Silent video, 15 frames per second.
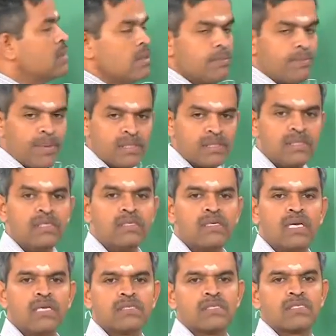the
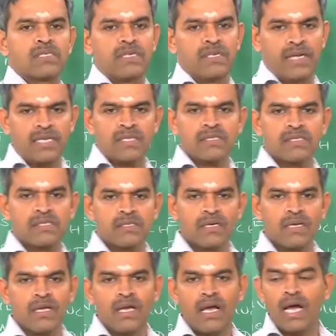percentage risk index
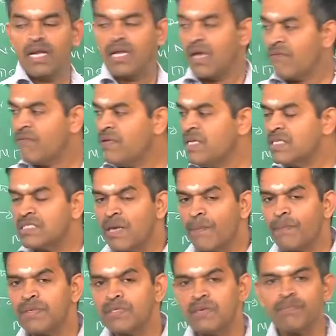and every
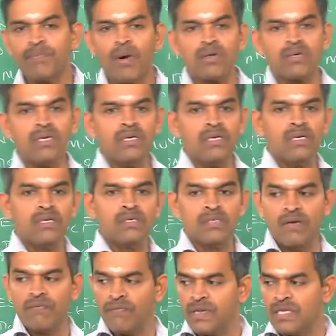step is important
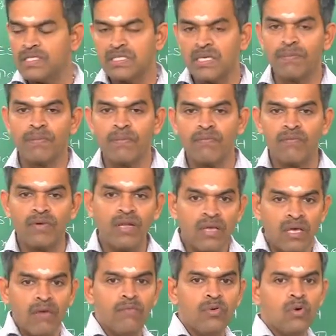every step will
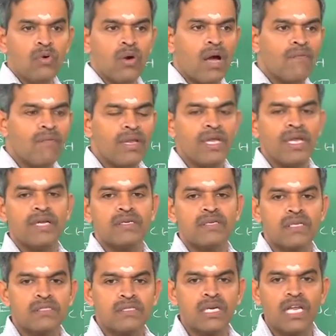give you a very
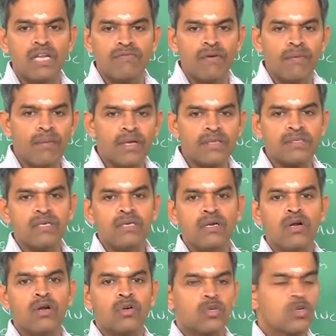interesting information
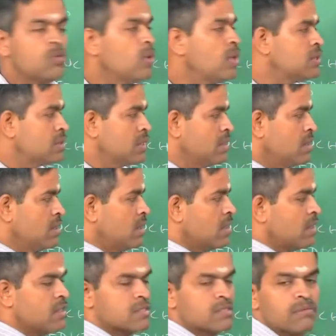towards
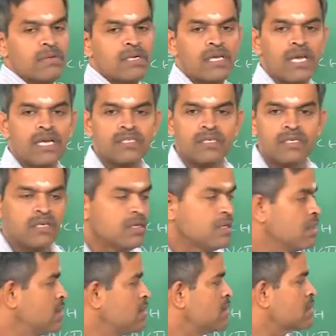risk mitigation,
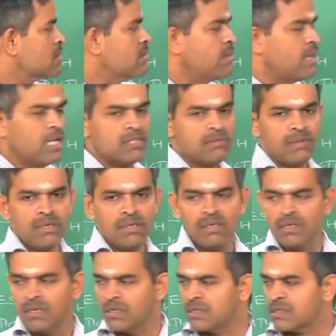risk management,
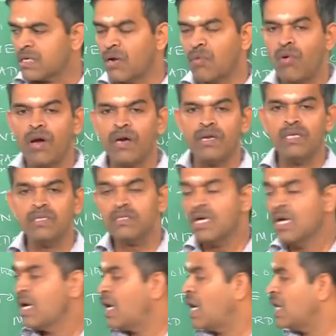risk avoidance,
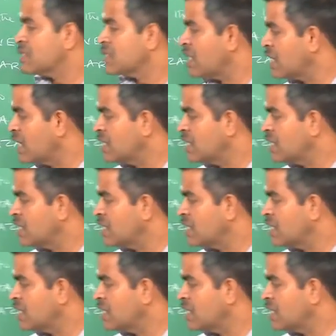hazard